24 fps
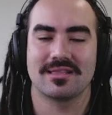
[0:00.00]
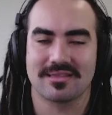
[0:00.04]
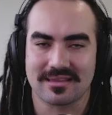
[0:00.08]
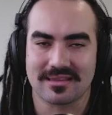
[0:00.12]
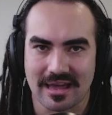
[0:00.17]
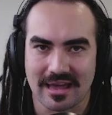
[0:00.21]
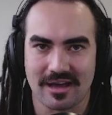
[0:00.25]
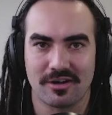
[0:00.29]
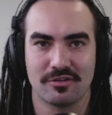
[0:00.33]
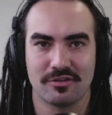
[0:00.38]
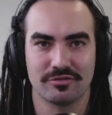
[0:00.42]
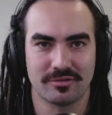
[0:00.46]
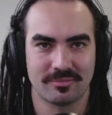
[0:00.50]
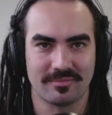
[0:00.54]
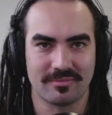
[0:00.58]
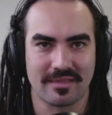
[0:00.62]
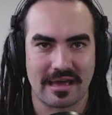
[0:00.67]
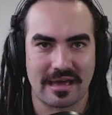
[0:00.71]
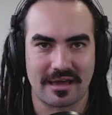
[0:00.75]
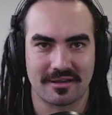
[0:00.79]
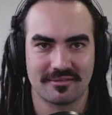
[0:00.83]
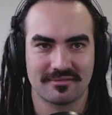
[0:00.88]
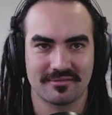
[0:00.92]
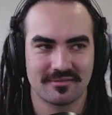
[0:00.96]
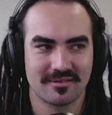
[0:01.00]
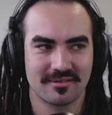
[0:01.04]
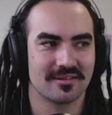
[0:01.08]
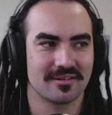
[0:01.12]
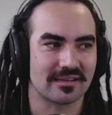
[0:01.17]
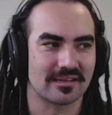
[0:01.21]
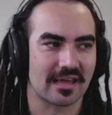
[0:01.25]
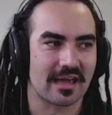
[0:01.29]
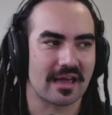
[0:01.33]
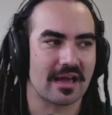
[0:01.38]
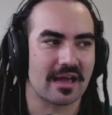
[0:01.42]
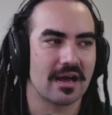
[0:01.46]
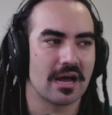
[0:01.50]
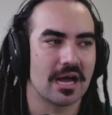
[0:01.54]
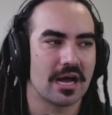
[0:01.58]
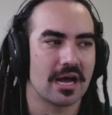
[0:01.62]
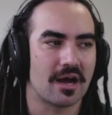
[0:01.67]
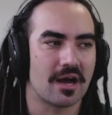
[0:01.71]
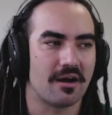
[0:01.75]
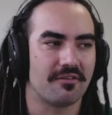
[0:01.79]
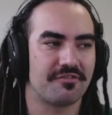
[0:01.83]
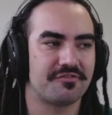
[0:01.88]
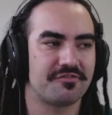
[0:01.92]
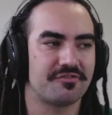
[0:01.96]
Tell them that, yeah?
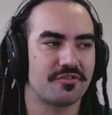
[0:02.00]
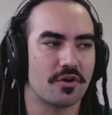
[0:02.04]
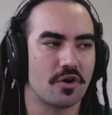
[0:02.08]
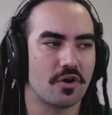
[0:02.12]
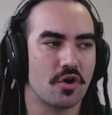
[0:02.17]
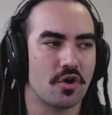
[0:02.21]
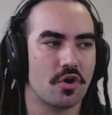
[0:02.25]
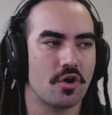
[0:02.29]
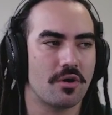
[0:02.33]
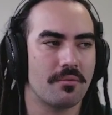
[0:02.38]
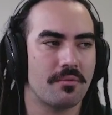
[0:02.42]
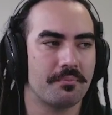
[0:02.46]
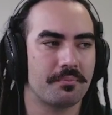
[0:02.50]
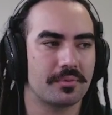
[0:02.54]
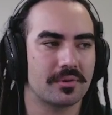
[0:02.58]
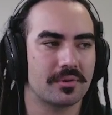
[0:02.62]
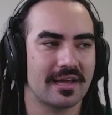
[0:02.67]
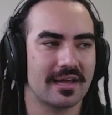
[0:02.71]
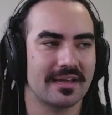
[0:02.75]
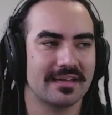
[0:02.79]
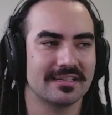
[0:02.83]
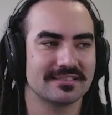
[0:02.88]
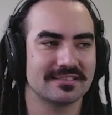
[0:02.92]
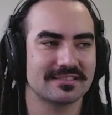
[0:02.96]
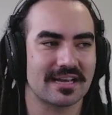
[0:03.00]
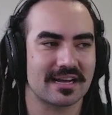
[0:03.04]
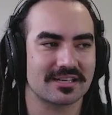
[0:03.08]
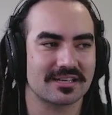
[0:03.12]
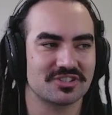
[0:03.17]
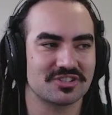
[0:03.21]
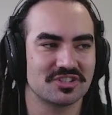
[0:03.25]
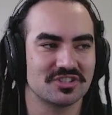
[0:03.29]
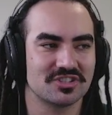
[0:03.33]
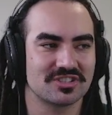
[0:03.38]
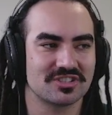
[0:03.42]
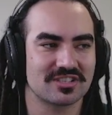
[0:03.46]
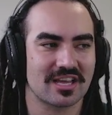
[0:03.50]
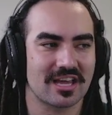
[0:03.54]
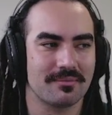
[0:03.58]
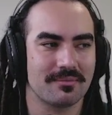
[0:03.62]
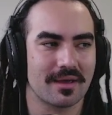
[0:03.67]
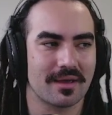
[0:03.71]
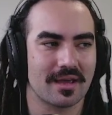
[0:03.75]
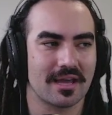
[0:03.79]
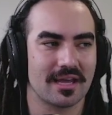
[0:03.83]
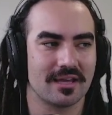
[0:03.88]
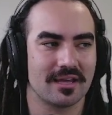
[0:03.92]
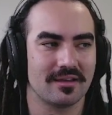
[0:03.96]
Affirm players' actions and
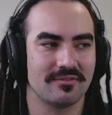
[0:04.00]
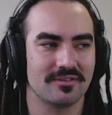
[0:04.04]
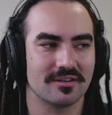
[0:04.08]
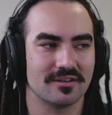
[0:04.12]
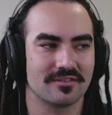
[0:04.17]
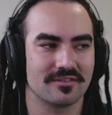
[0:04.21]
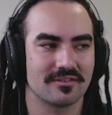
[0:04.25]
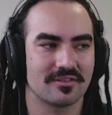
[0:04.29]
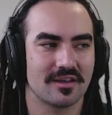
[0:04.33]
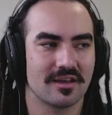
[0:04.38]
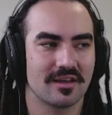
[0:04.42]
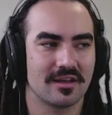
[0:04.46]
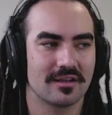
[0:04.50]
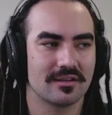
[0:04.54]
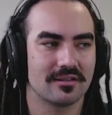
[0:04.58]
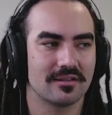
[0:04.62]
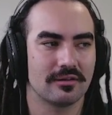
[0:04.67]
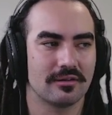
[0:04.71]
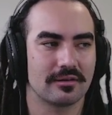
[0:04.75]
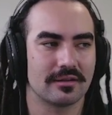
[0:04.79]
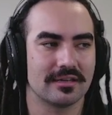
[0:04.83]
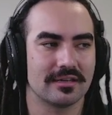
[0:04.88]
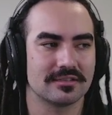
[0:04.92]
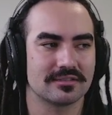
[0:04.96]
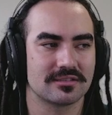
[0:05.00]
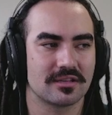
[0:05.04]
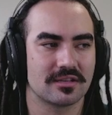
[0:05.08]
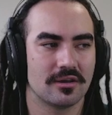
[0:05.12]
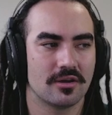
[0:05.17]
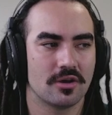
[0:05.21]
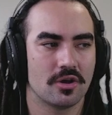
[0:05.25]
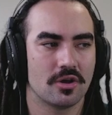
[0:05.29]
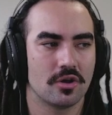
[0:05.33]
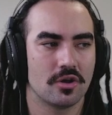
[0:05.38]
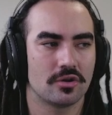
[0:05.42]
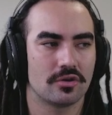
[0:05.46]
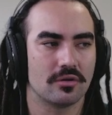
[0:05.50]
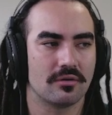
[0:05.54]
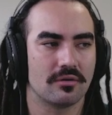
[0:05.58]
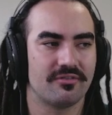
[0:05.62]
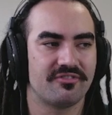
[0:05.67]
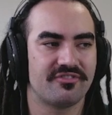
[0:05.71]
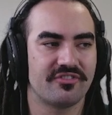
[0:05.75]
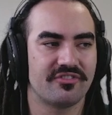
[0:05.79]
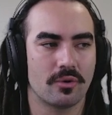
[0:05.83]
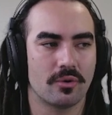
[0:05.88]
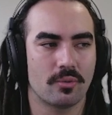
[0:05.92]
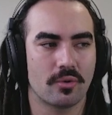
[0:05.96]
behaviors. Look at this. Your
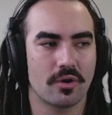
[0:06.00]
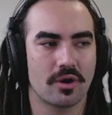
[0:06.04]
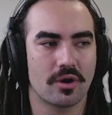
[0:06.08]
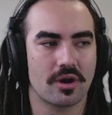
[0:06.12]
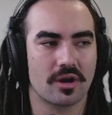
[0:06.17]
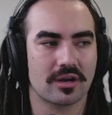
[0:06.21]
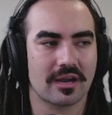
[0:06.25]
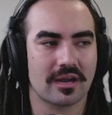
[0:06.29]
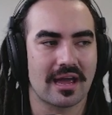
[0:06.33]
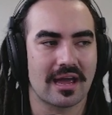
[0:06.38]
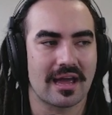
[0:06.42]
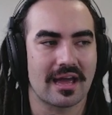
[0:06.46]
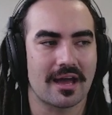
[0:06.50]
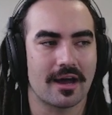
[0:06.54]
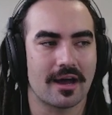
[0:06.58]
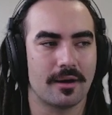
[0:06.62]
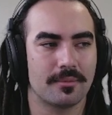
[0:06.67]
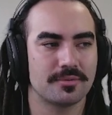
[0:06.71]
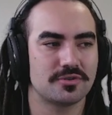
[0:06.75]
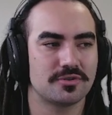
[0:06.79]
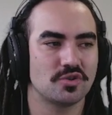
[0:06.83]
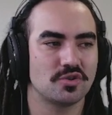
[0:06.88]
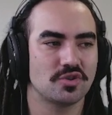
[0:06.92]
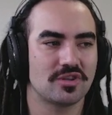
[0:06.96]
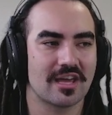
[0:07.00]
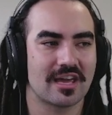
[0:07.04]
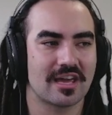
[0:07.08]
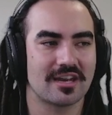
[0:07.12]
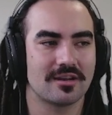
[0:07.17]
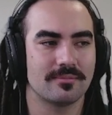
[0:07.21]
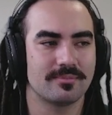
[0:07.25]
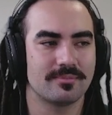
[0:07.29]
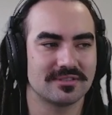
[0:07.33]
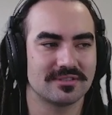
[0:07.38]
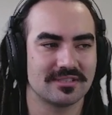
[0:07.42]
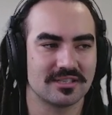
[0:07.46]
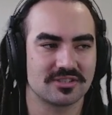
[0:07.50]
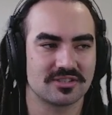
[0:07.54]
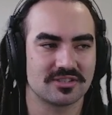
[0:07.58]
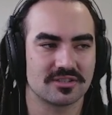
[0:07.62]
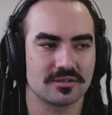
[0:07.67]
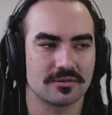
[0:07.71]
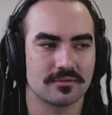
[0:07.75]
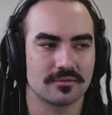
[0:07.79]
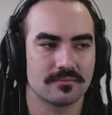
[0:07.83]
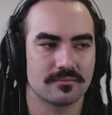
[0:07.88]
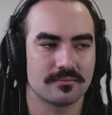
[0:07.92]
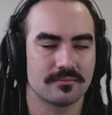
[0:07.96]
footwork helped you get in
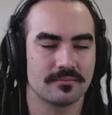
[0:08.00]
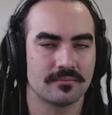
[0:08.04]
position.